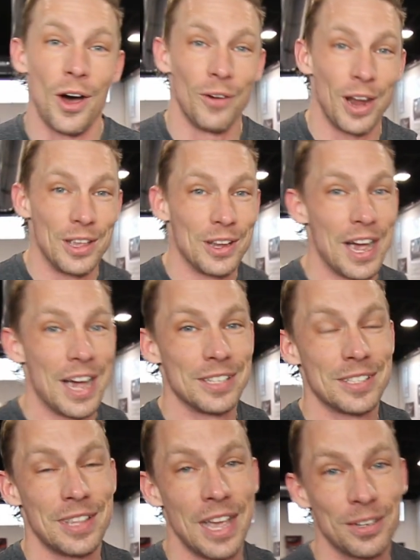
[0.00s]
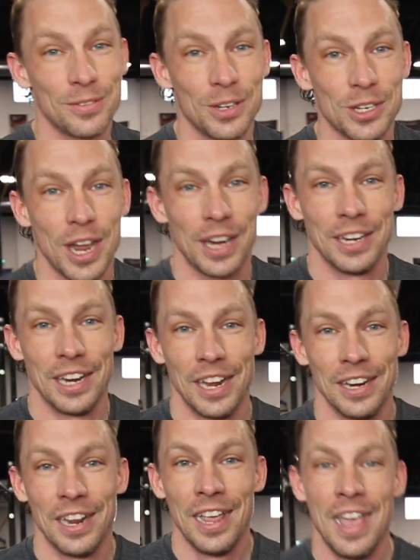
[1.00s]
All right, you guys, thanks for checking
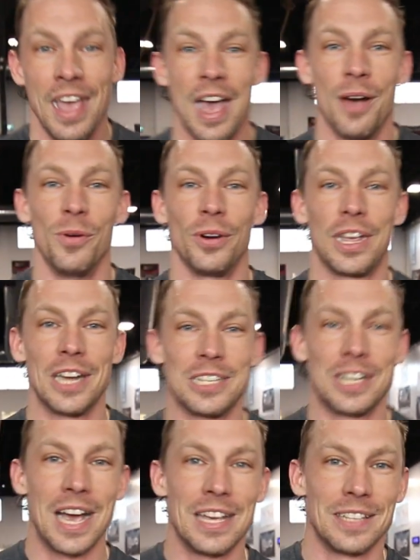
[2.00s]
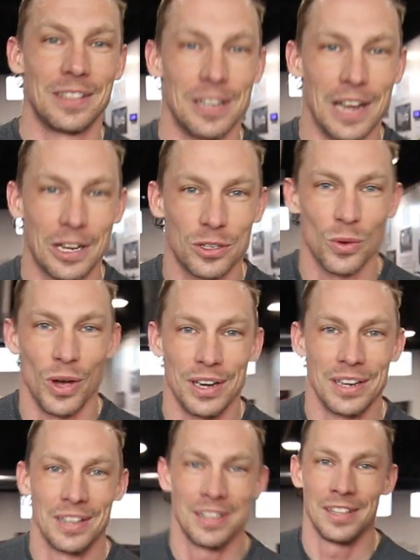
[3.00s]
in, and we'll catch you guys at the next one.